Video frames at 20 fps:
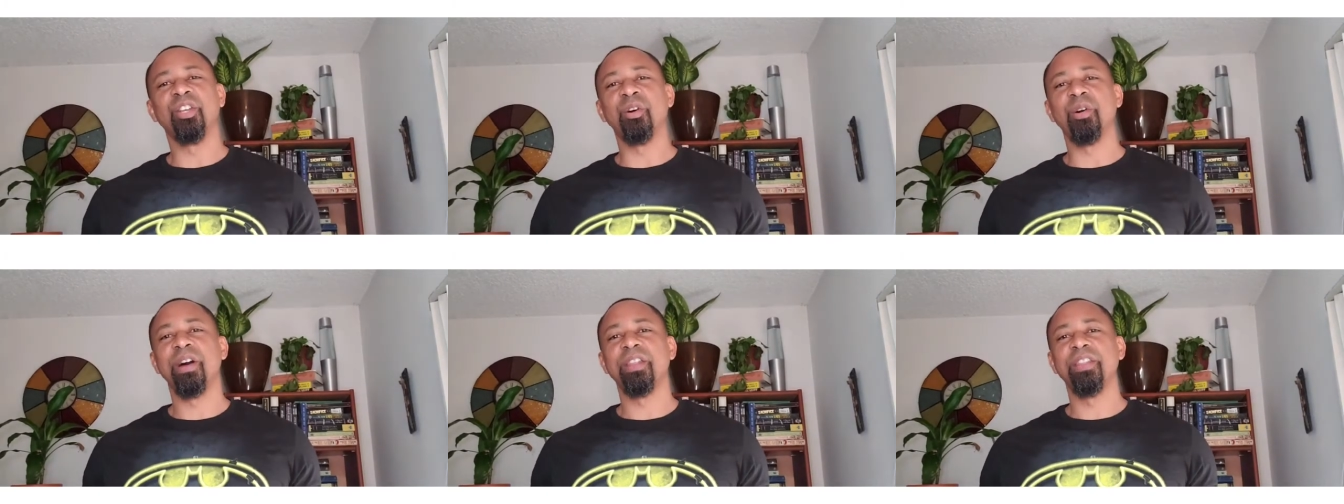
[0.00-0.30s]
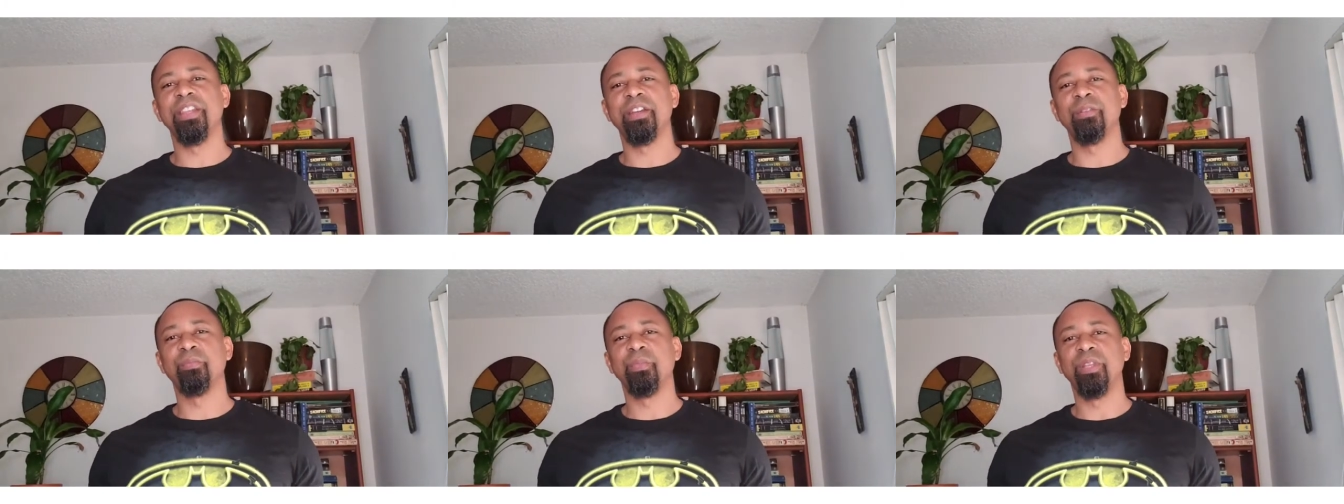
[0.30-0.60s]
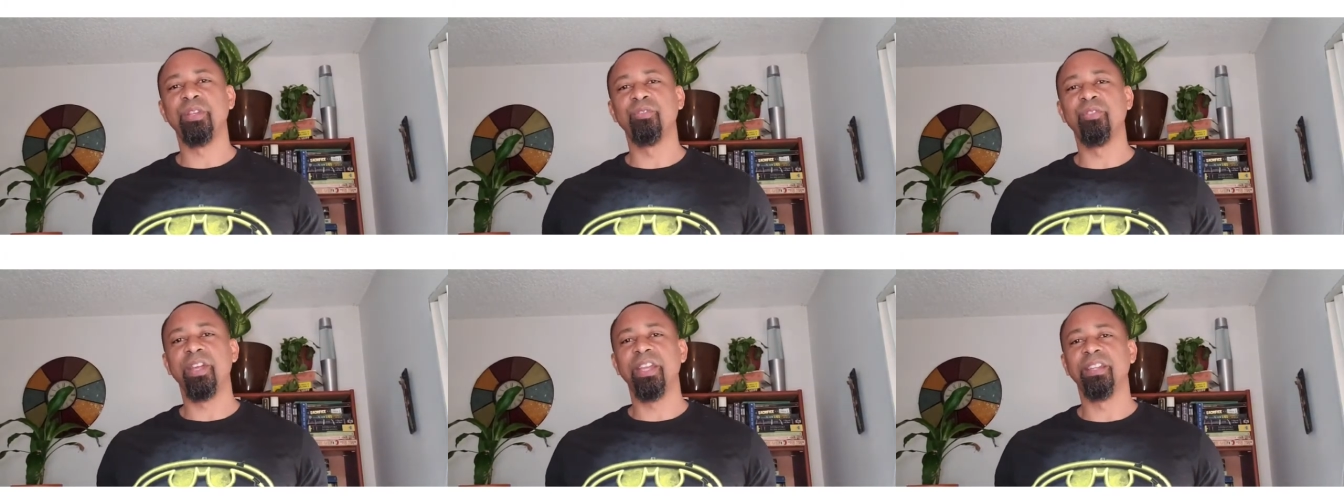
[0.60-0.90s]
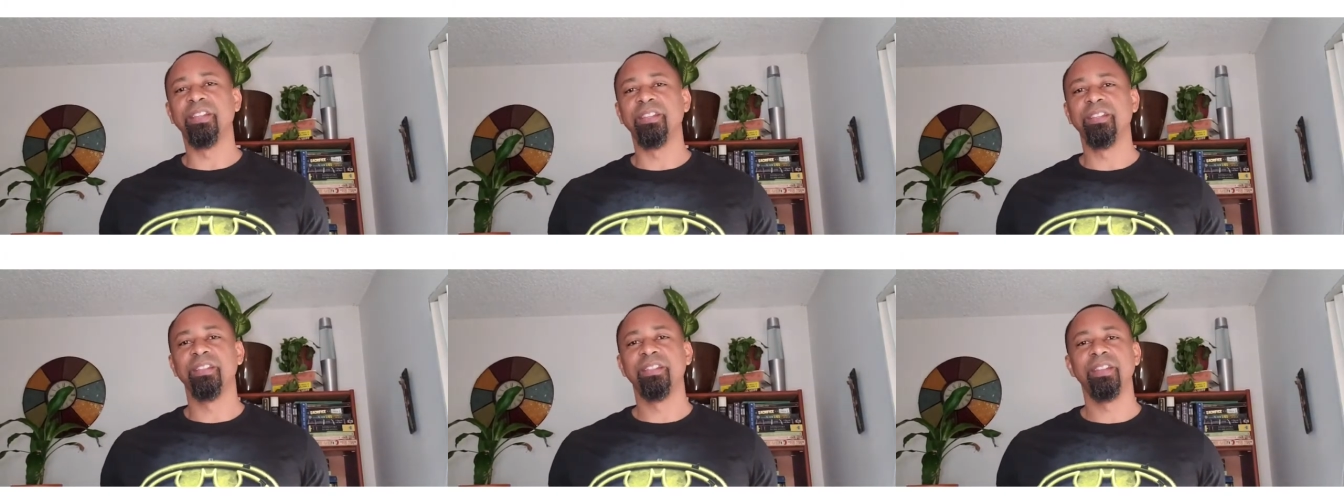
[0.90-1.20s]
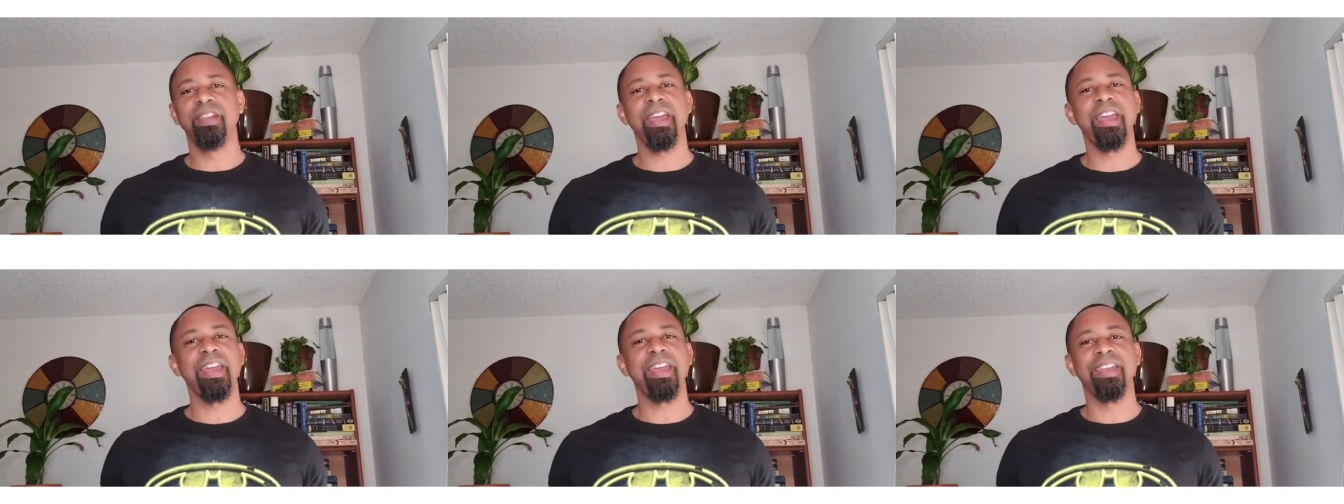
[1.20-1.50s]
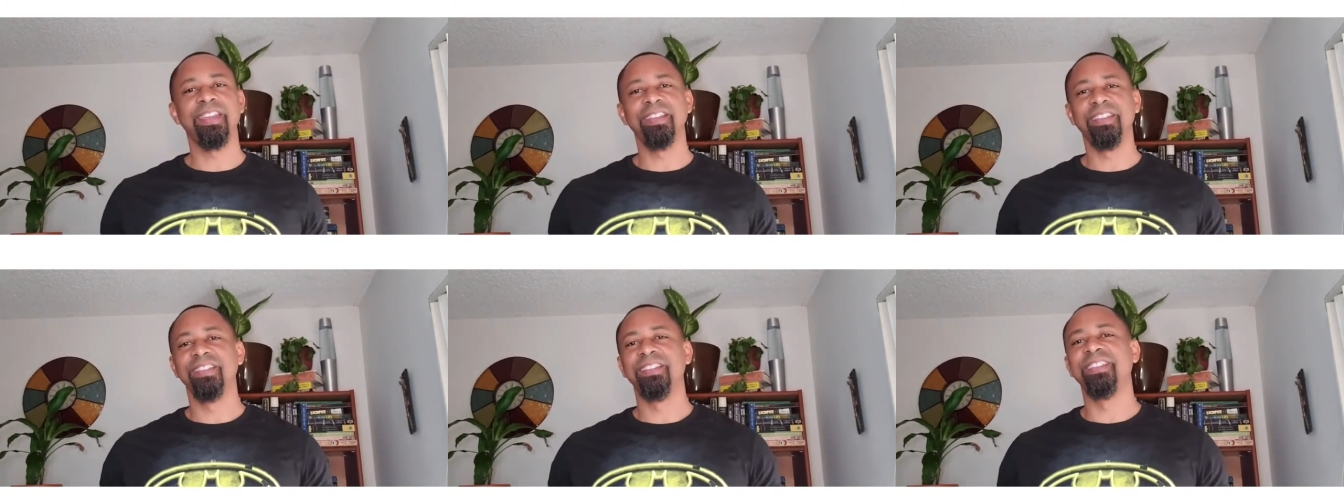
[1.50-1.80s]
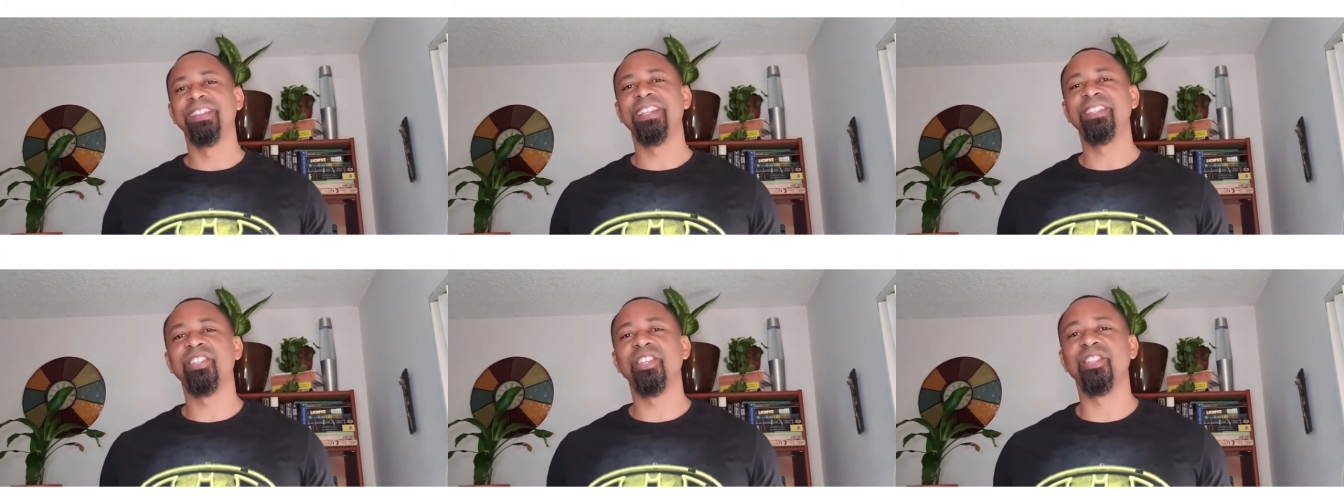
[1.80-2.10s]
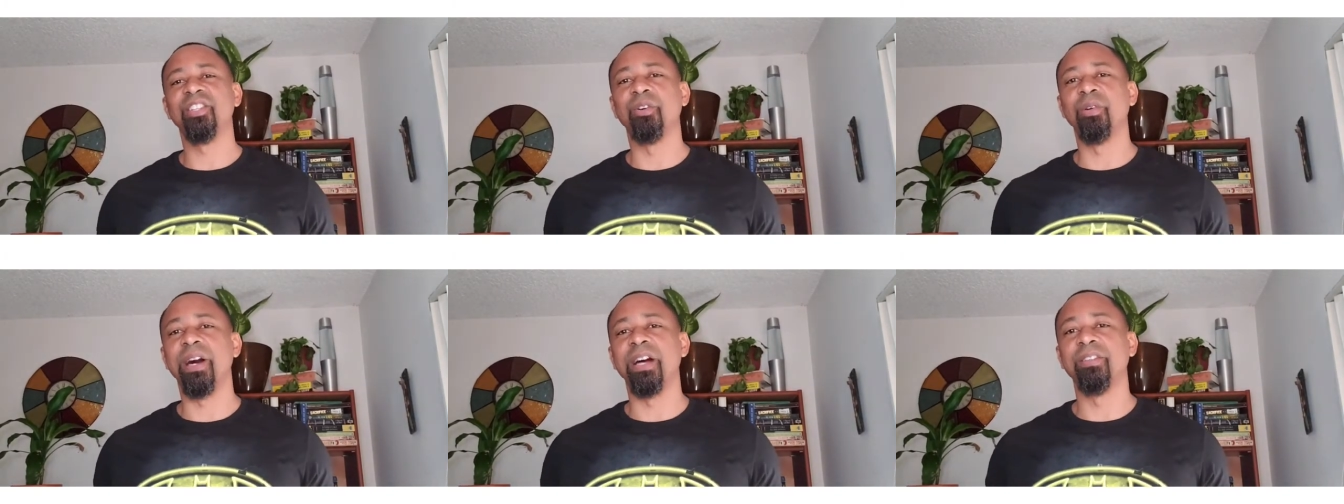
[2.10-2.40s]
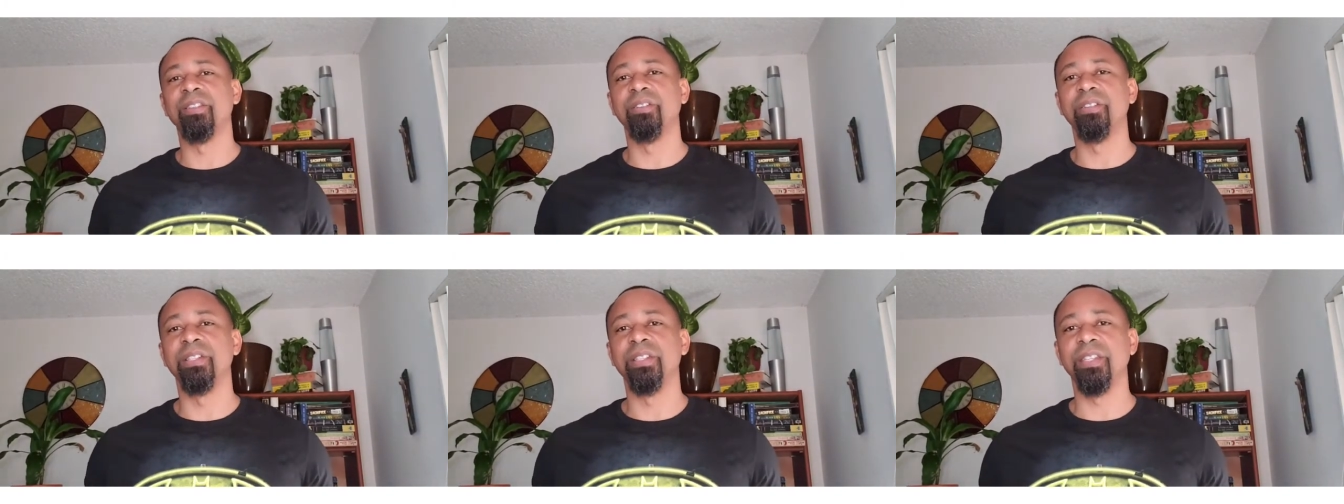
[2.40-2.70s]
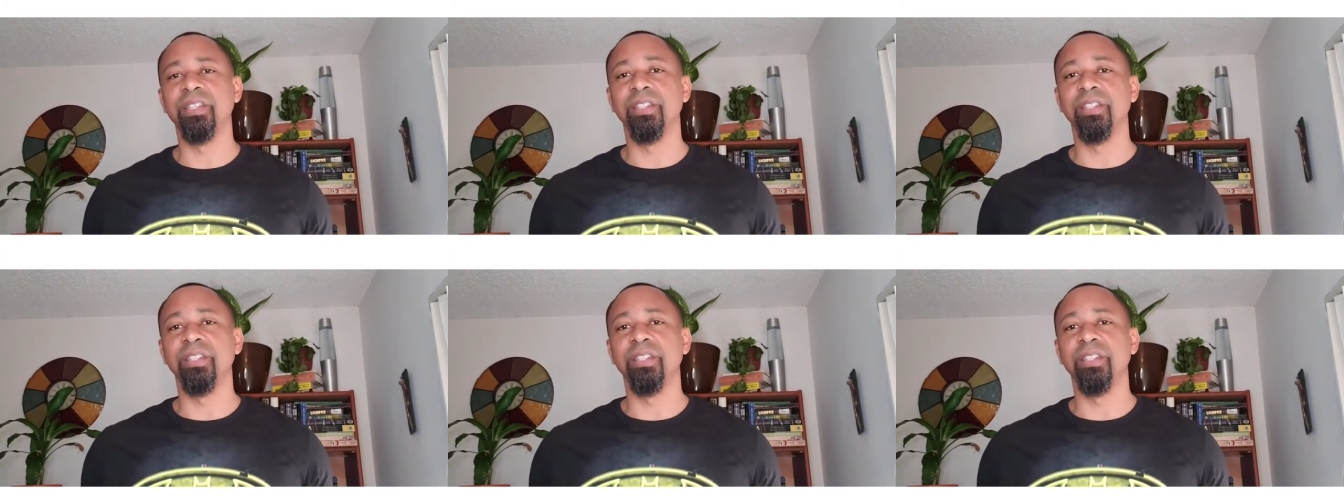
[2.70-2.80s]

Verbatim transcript: to go out there and be great. Hey, let's just go out there and